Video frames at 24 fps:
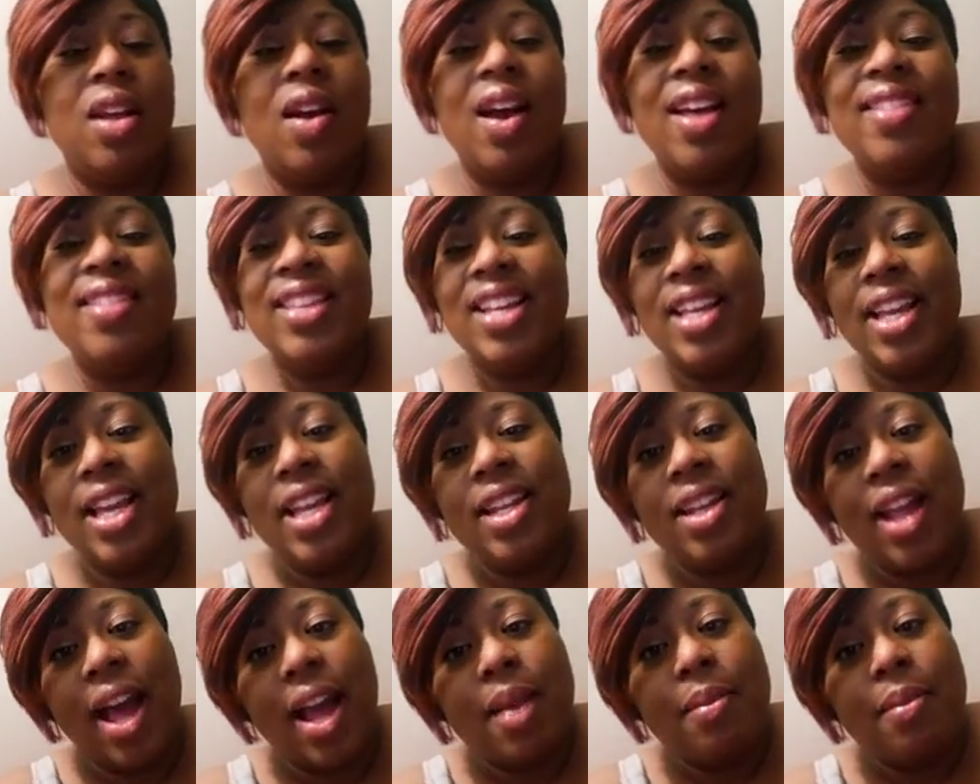think he
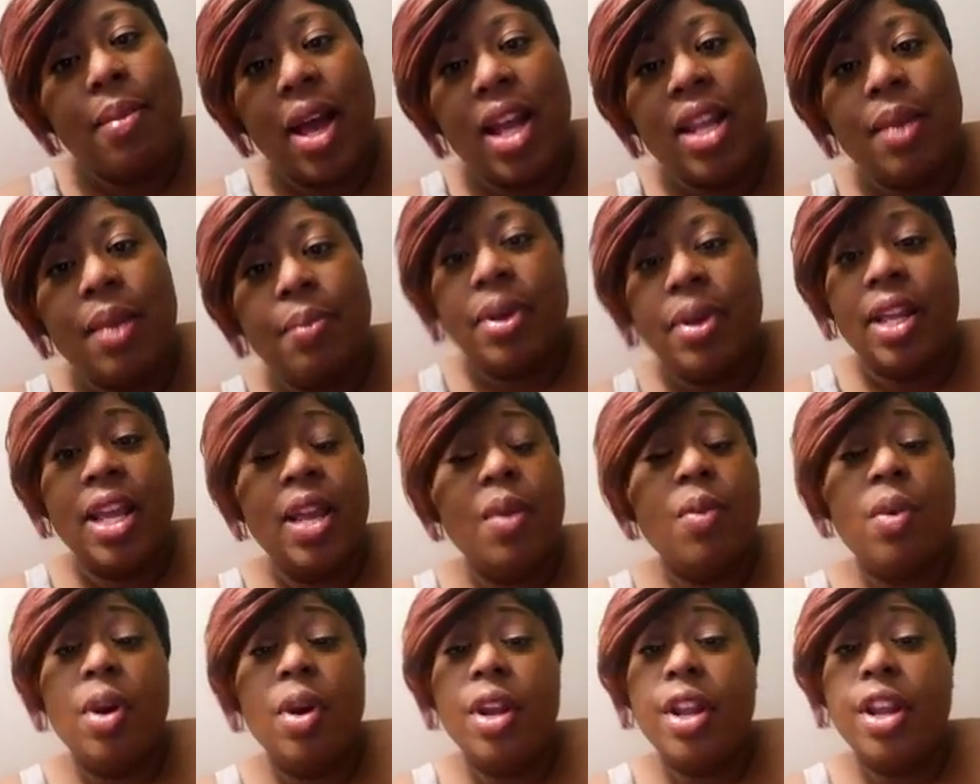liked Molly, but he
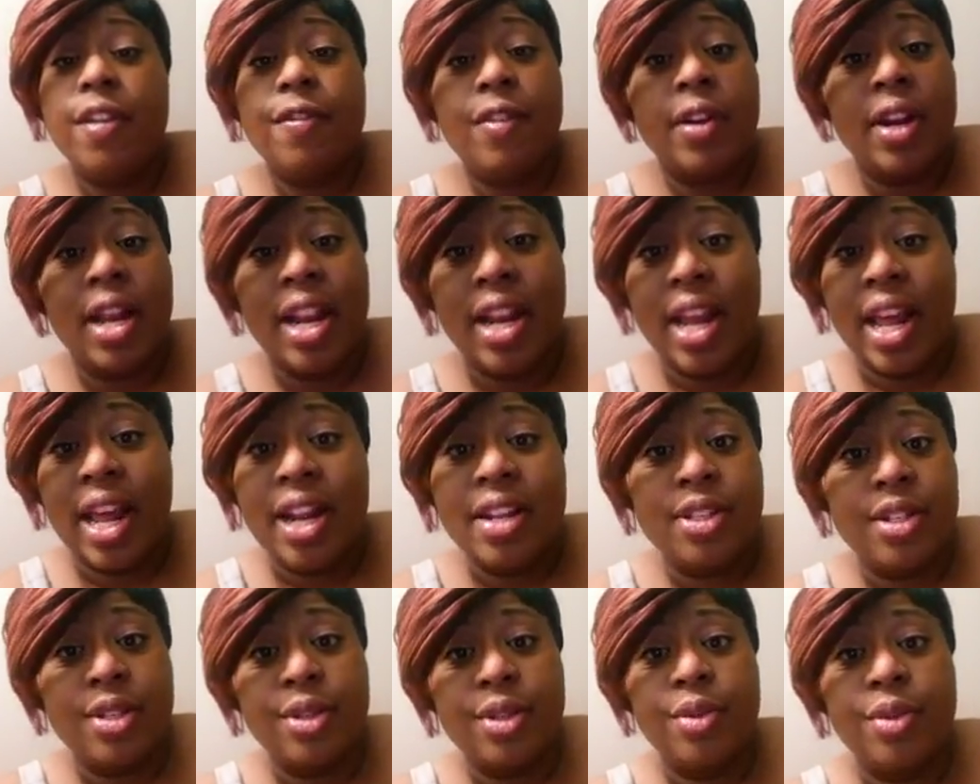wasn't here for that
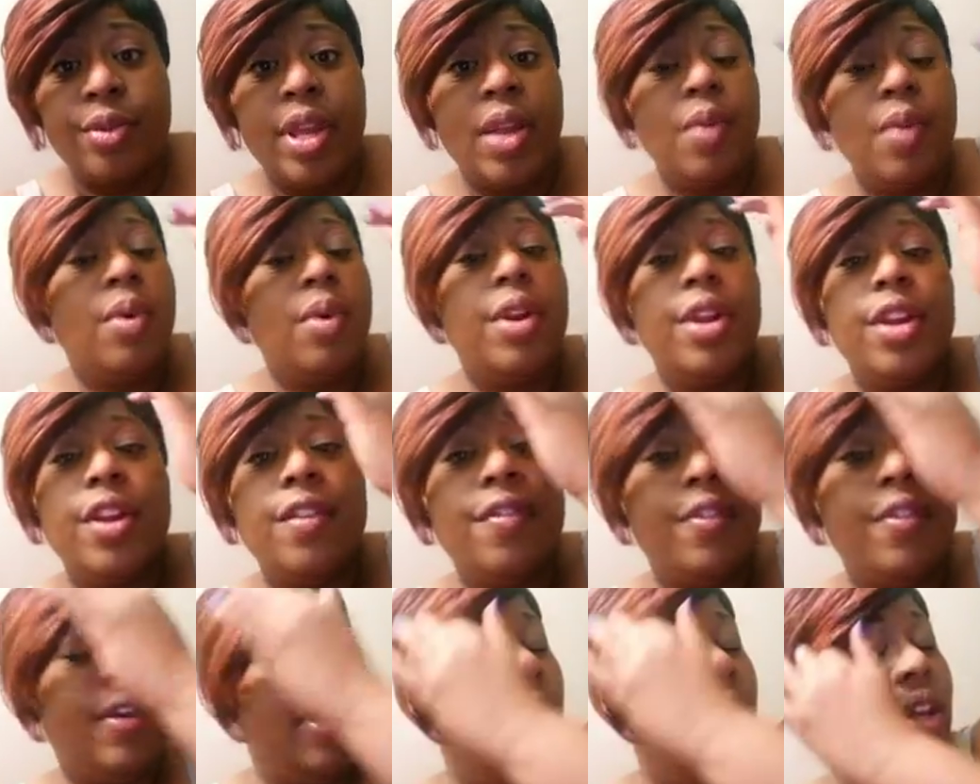attitude. He wasn't here
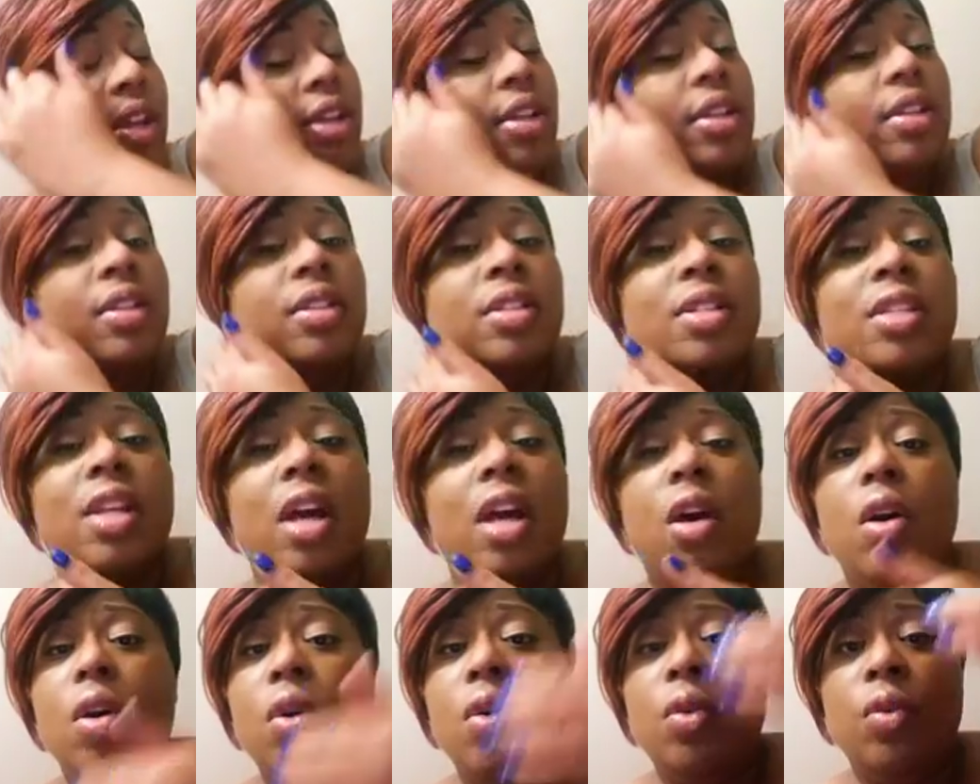for that.
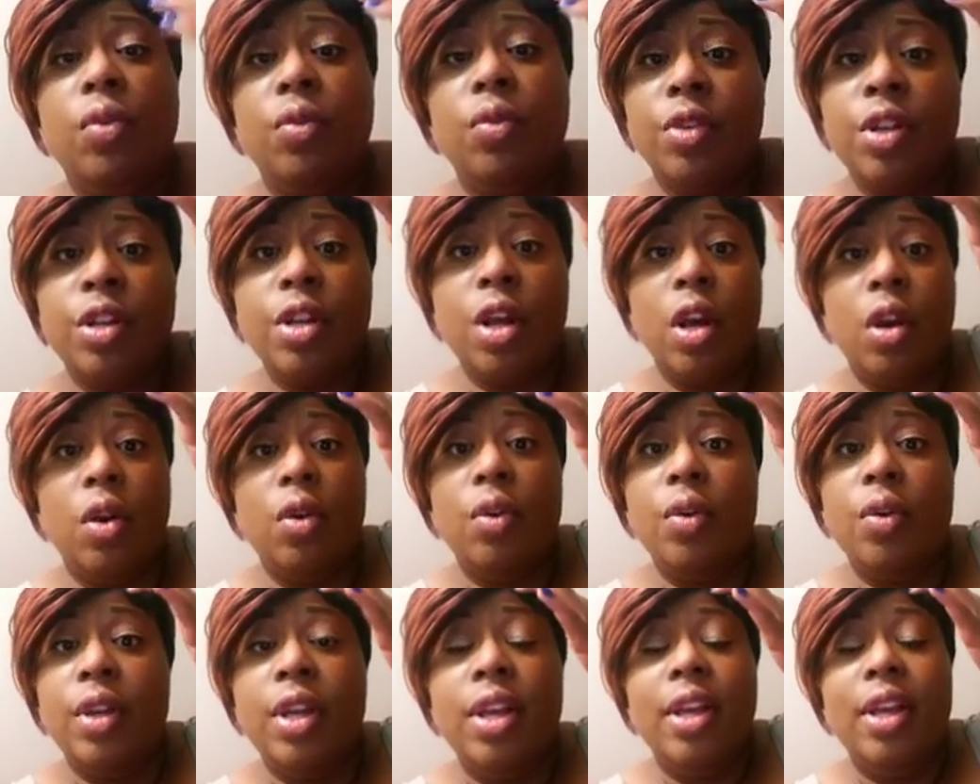So,
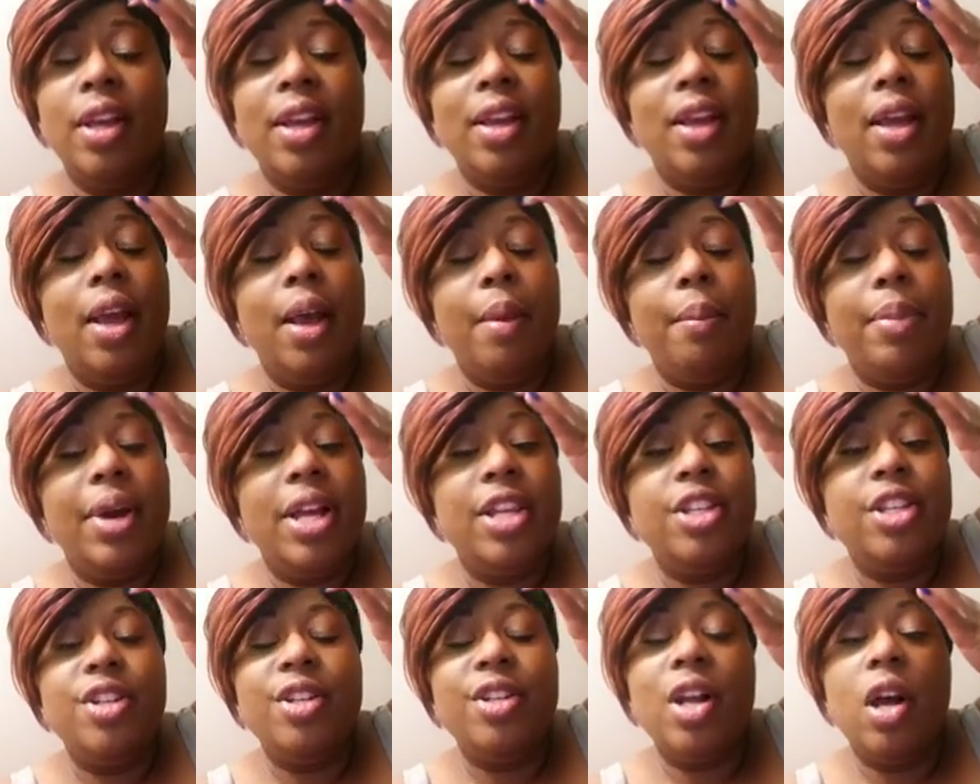
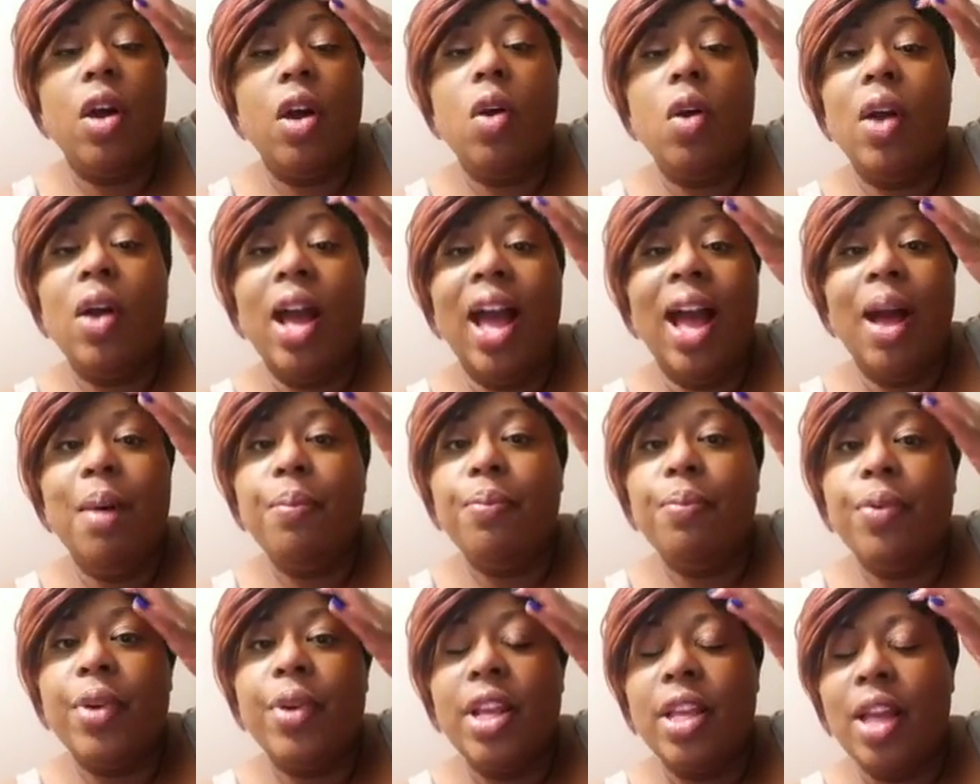but
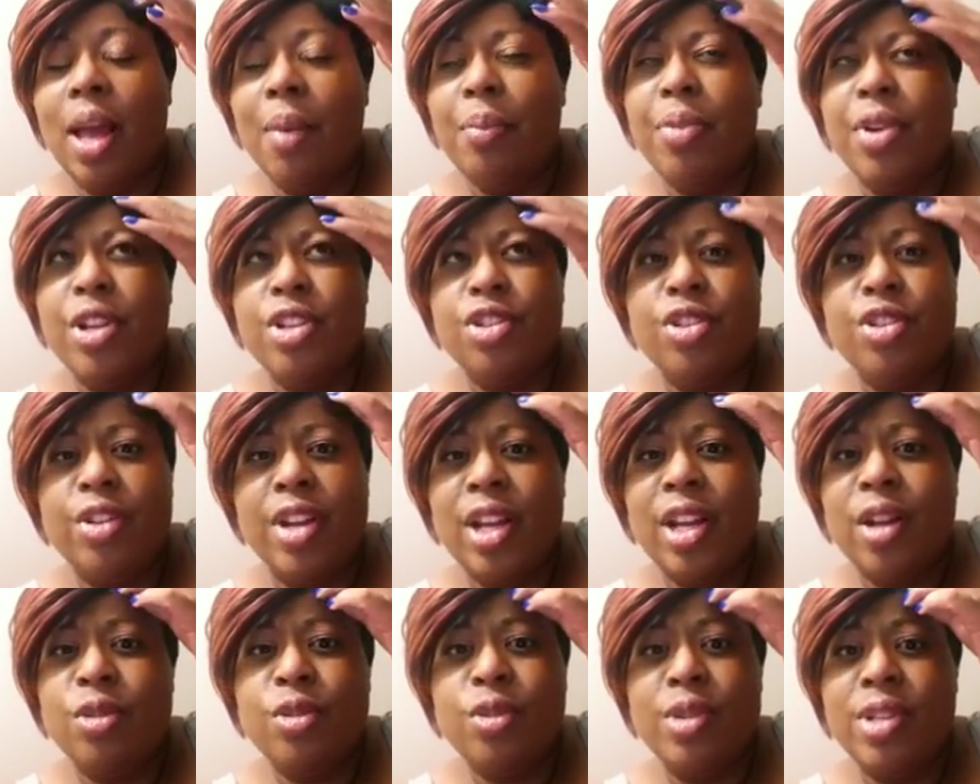I'm pretty sure they're
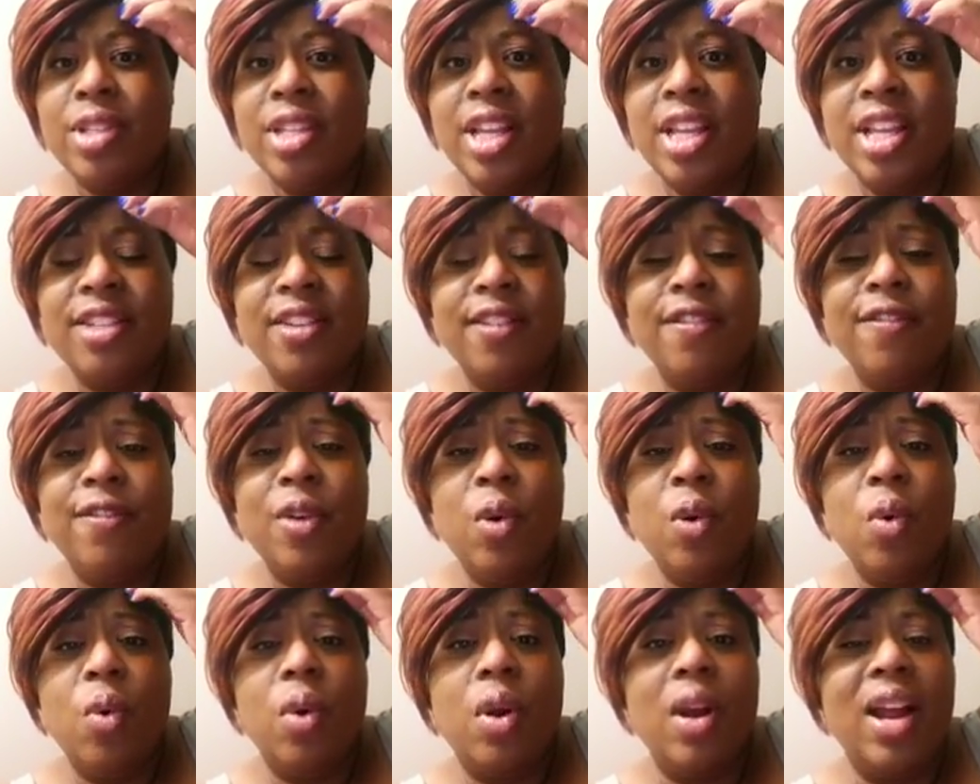gonna do a season
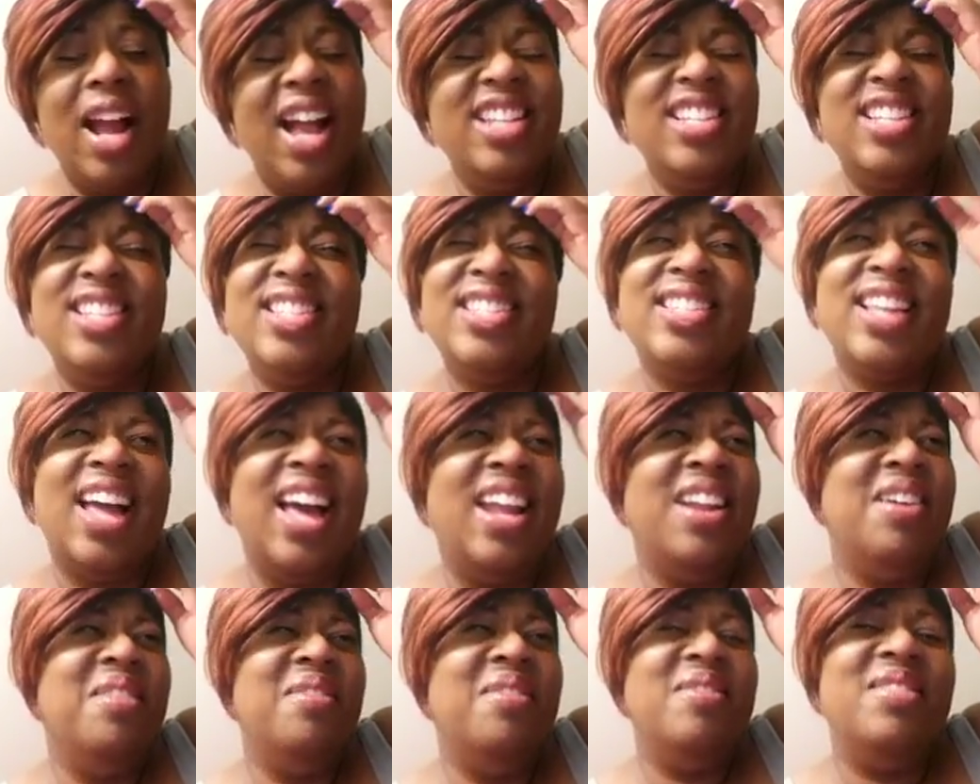4. I
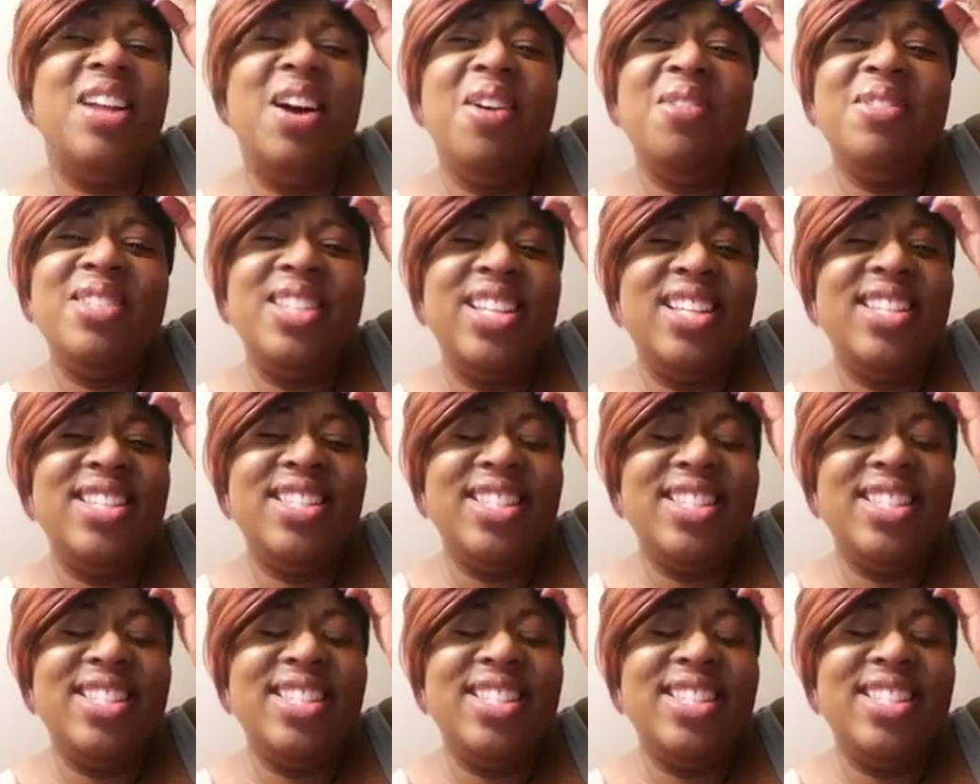don't know. This